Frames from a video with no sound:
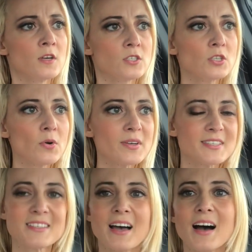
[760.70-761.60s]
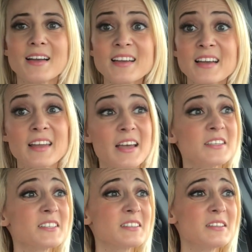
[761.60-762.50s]
So it's,
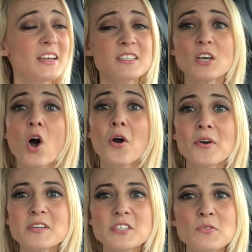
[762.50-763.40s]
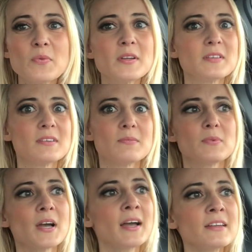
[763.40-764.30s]
again, it's hard to
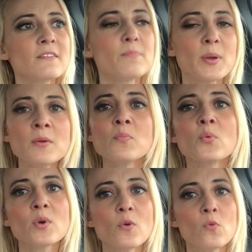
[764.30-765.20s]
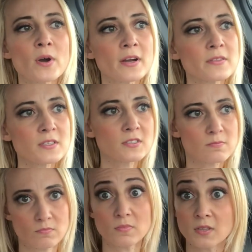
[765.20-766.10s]
kind of pinpoint where this
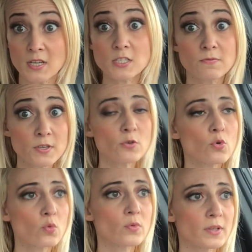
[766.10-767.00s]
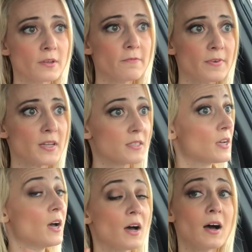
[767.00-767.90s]
vehicle really fits.
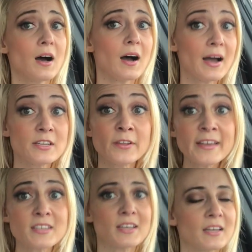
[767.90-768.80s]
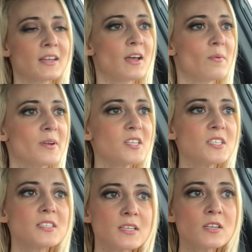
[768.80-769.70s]
I like it, but it
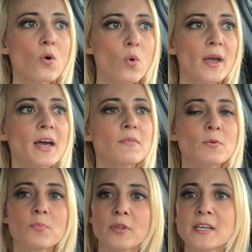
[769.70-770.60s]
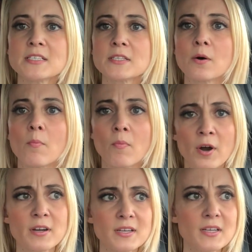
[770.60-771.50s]
just doesn't quite have a place in the
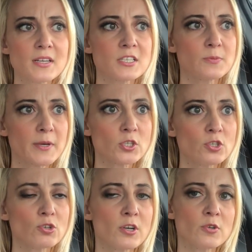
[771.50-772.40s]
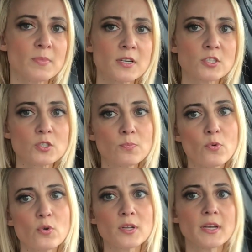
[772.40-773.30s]
market, especially trying to be as
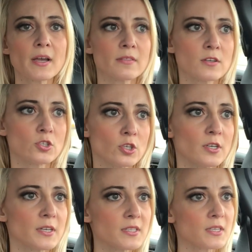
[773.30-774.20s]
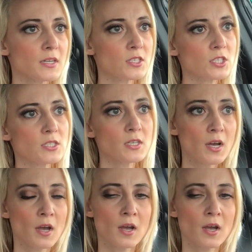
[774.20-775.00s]
sporty and luxurious, and it just,